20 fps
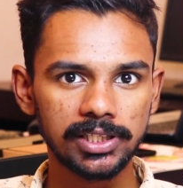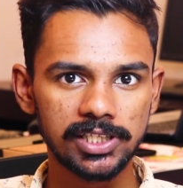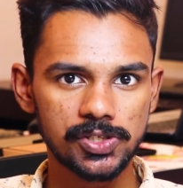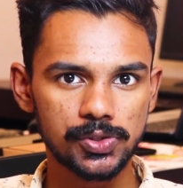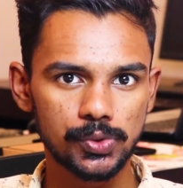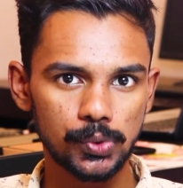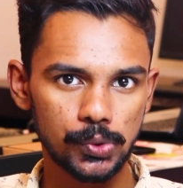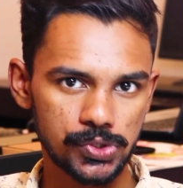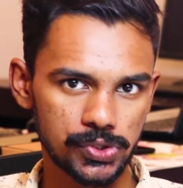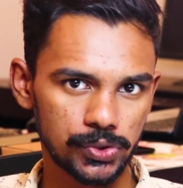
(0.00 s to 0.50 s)
we
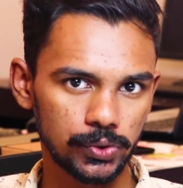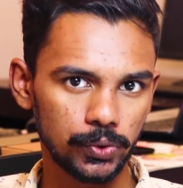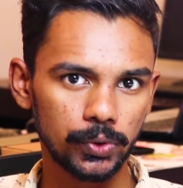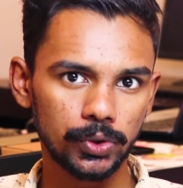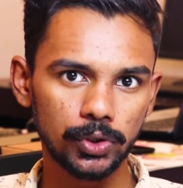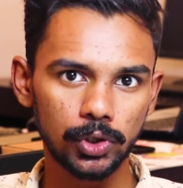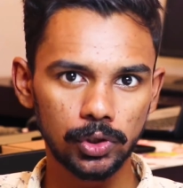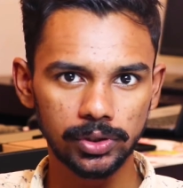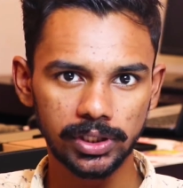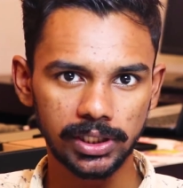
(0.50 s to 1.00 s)
source code
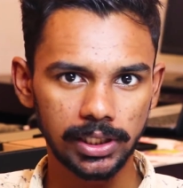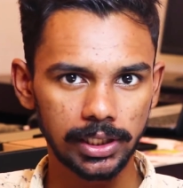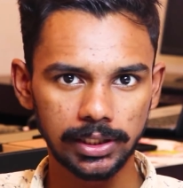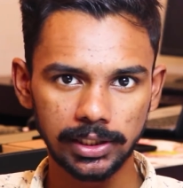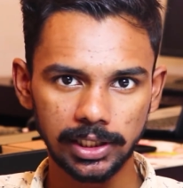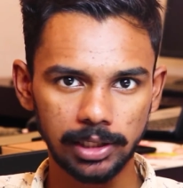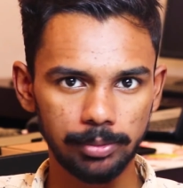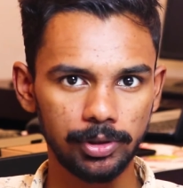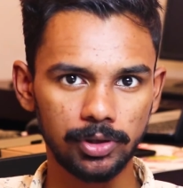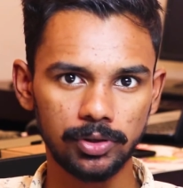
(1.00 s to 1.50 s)

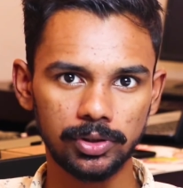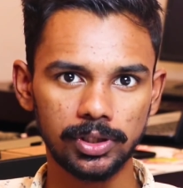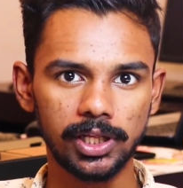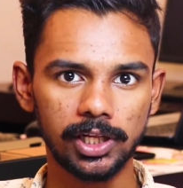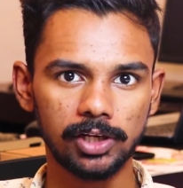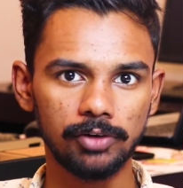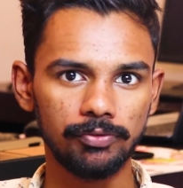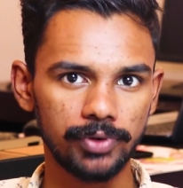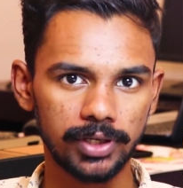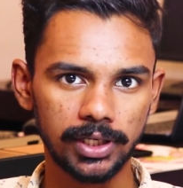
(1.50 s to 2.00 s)

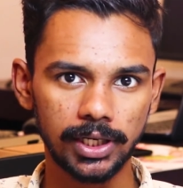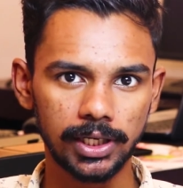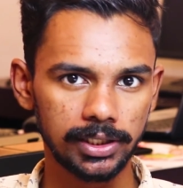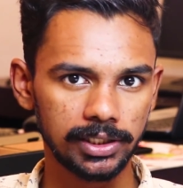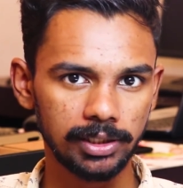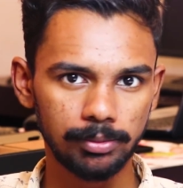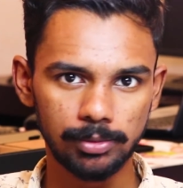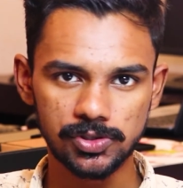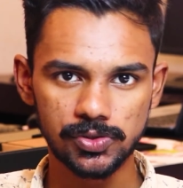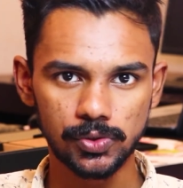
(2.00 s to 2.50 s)
free
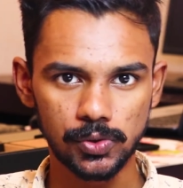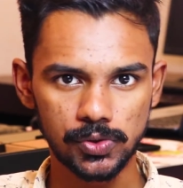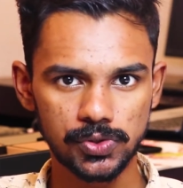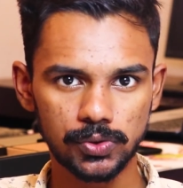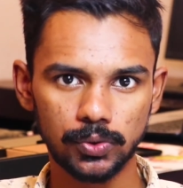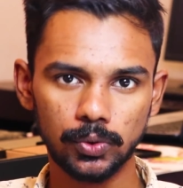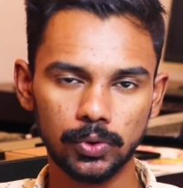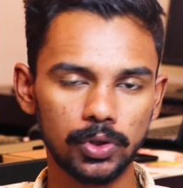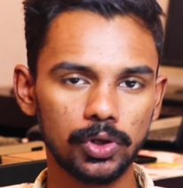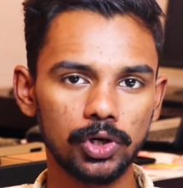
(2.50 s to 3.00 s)
source
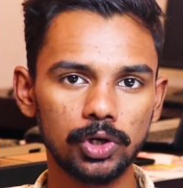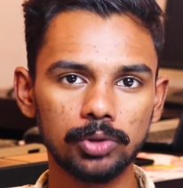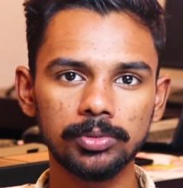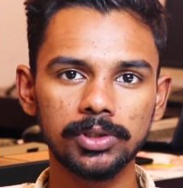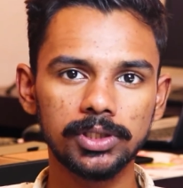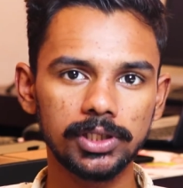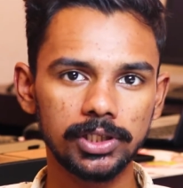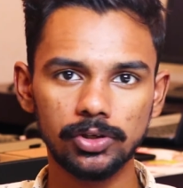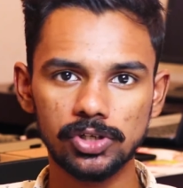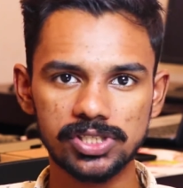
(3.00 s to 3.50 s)
code
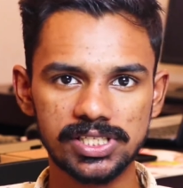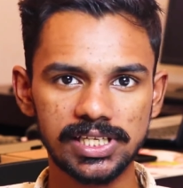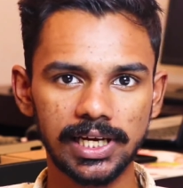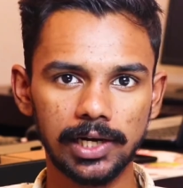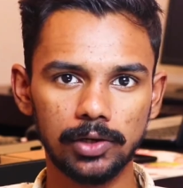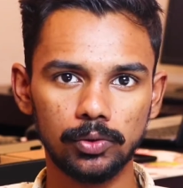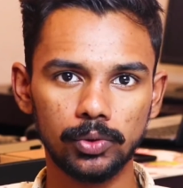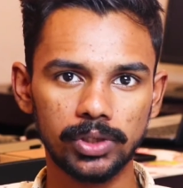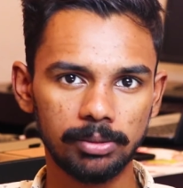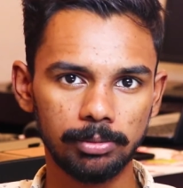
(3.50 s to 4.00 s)

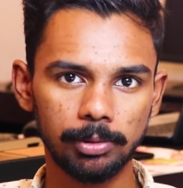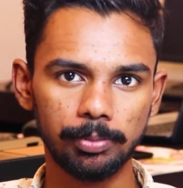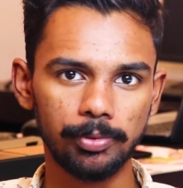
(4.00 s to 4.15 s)
channel